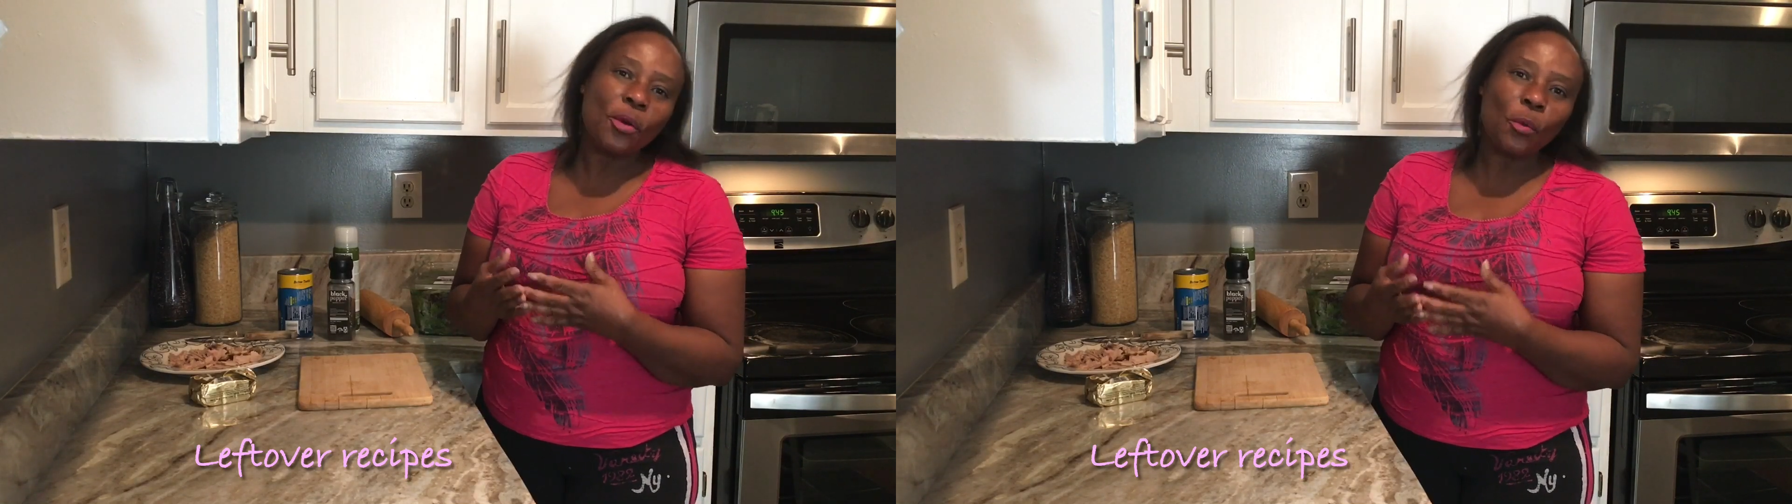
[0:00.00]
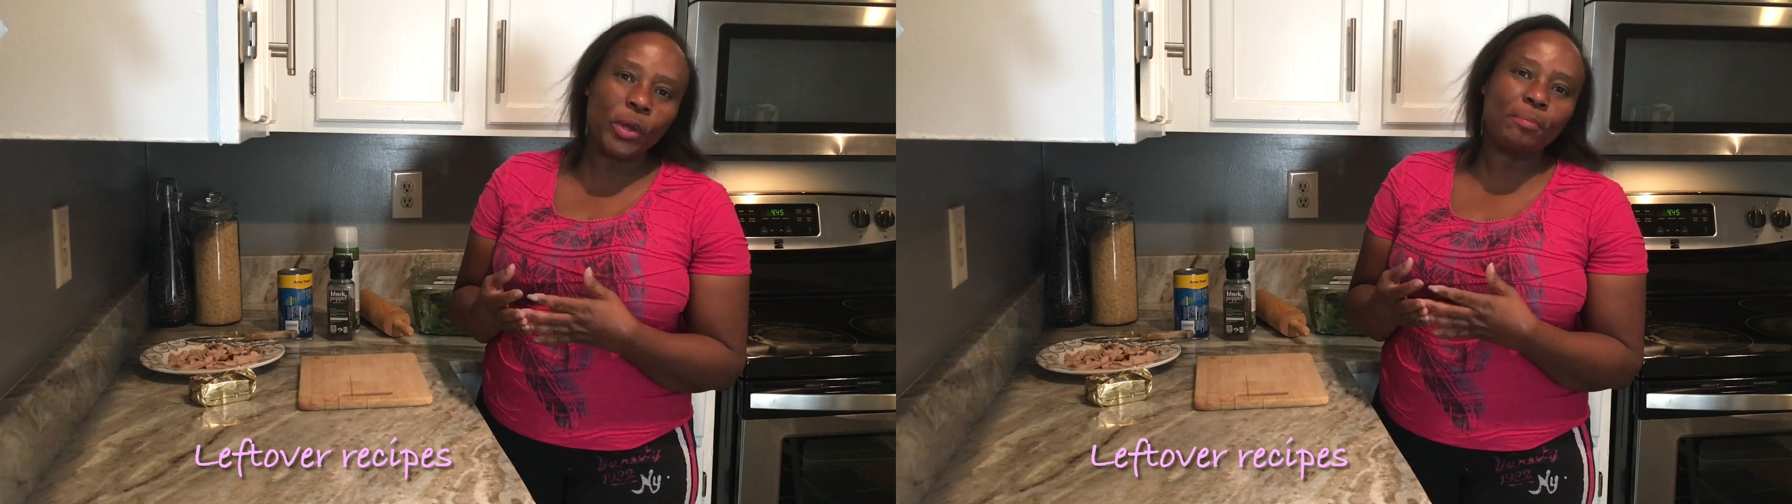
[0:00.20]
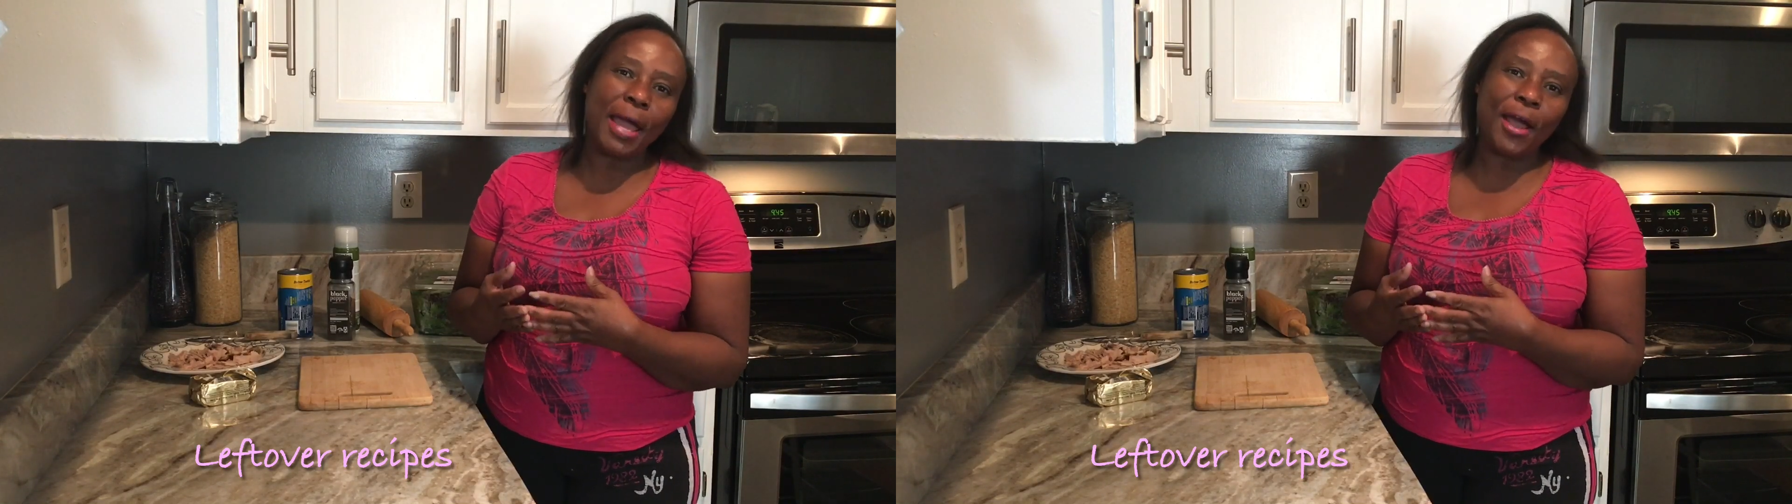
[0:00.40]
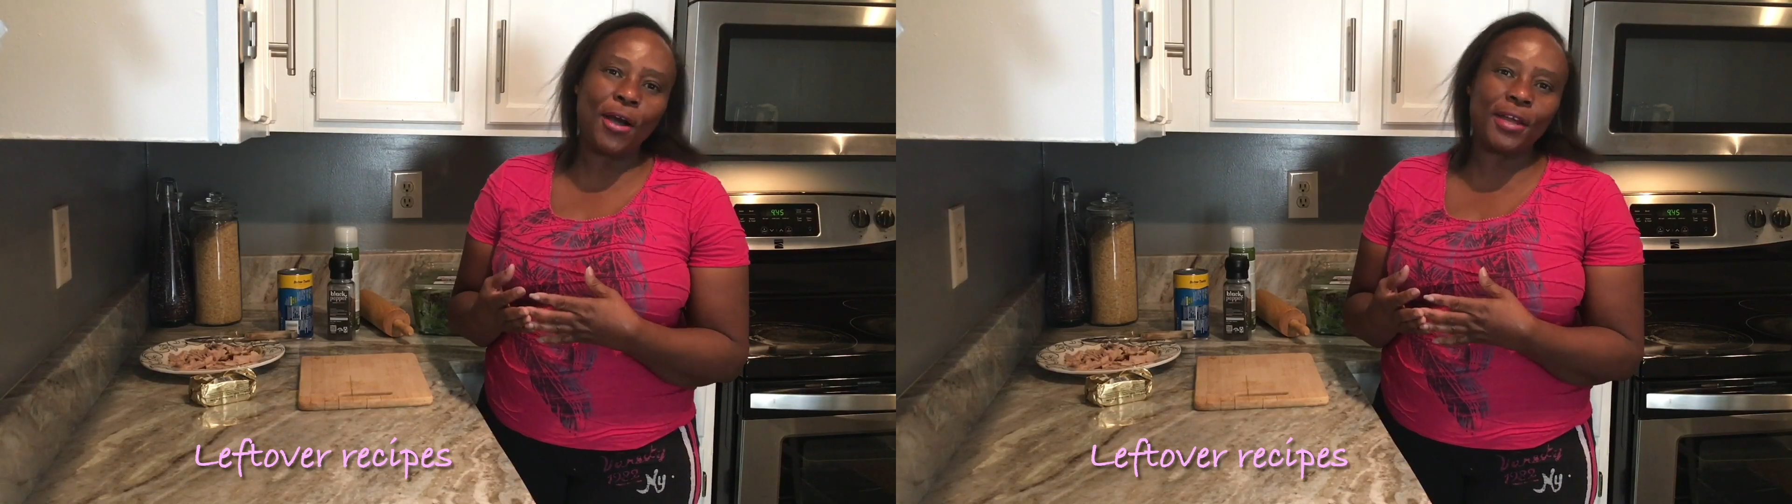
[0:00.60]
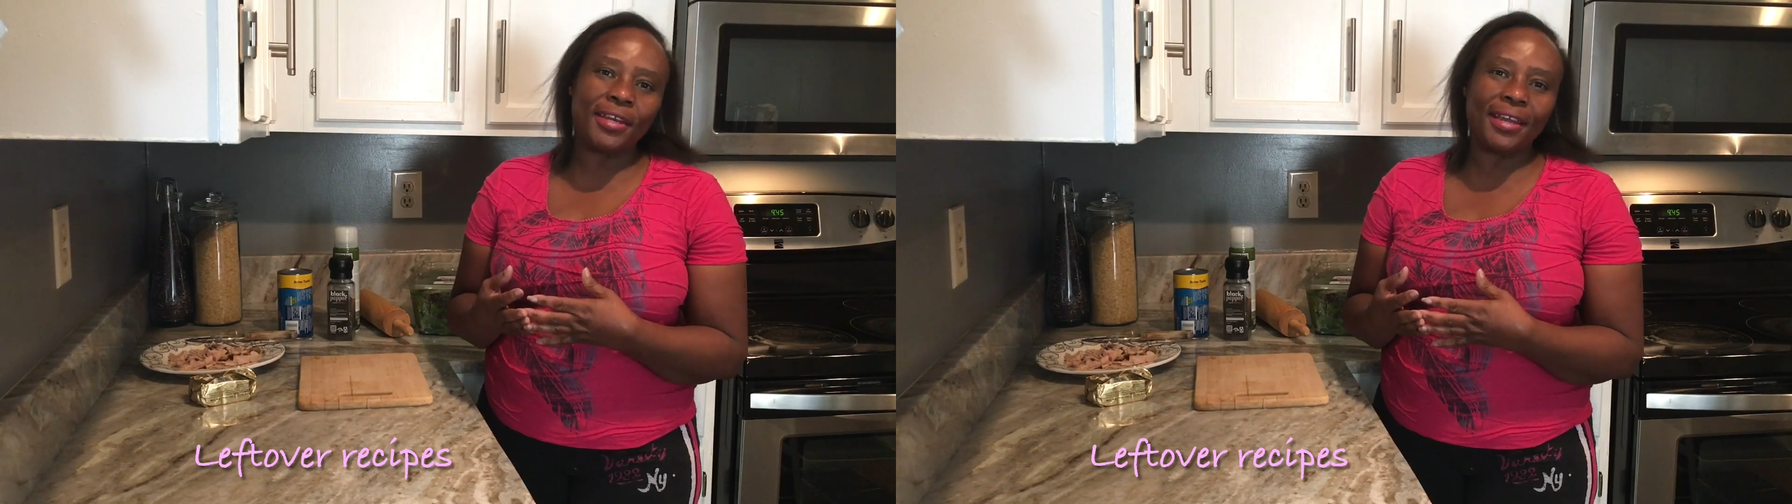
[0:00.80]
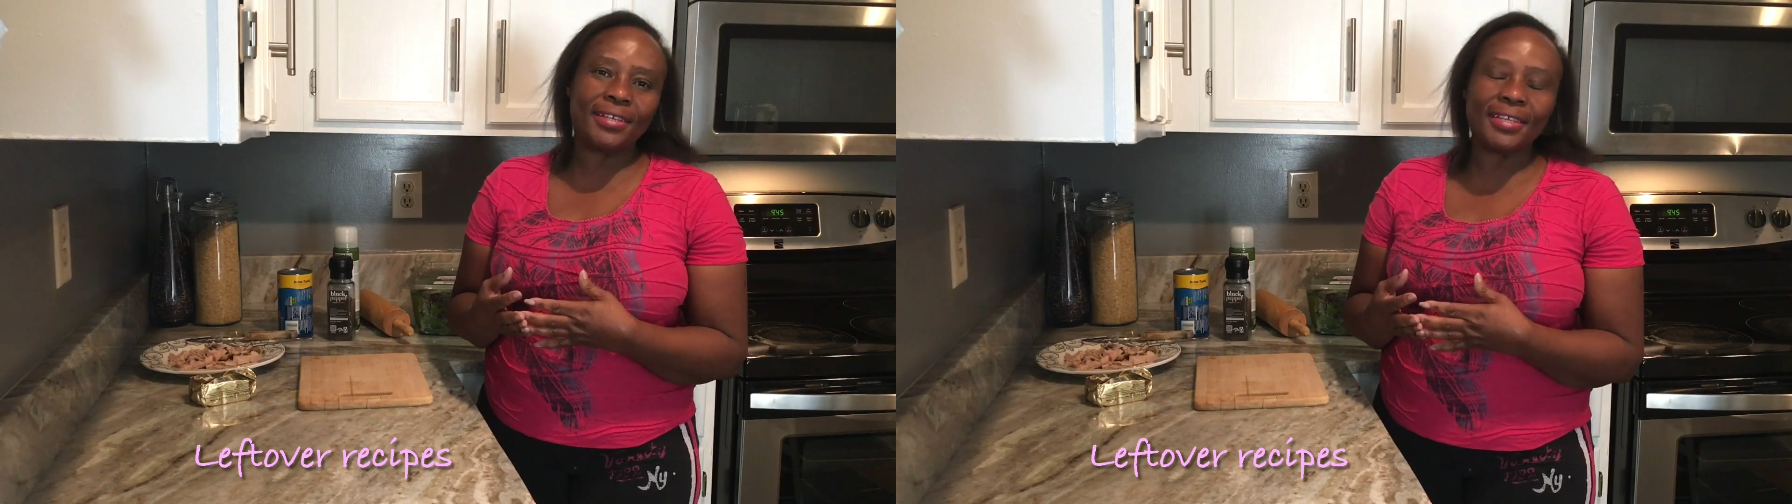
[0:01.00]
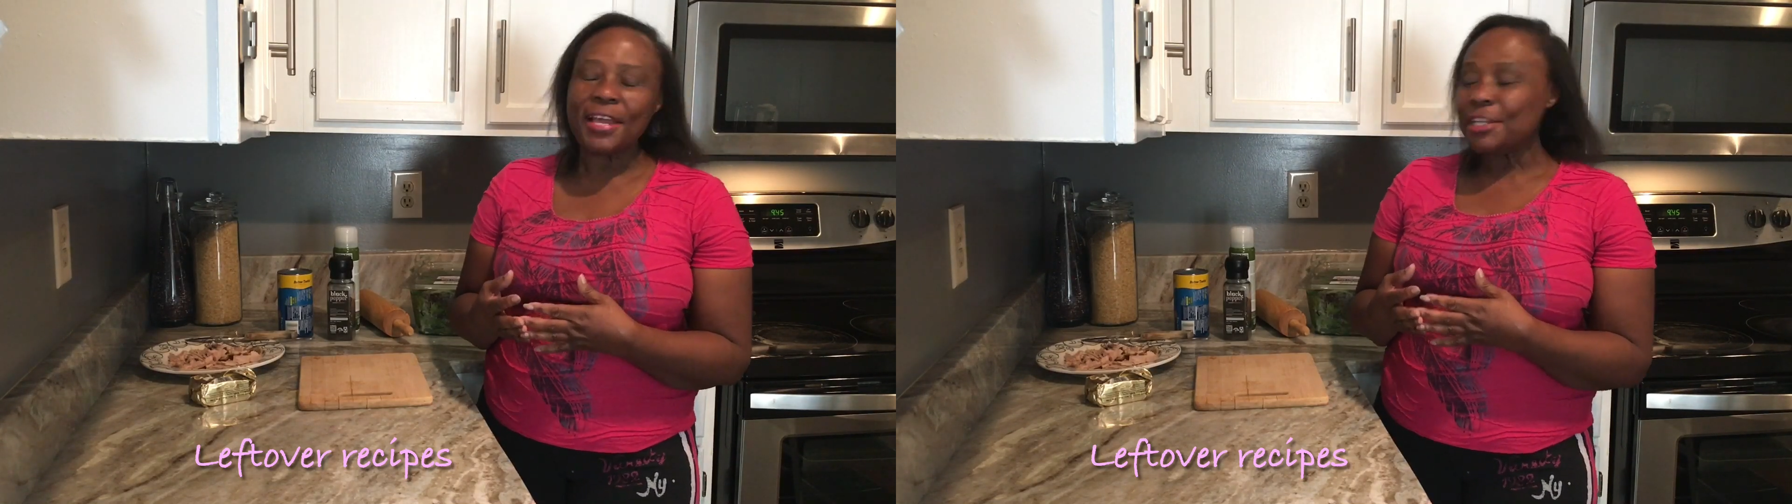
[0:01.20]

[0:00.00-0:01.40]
with my audience.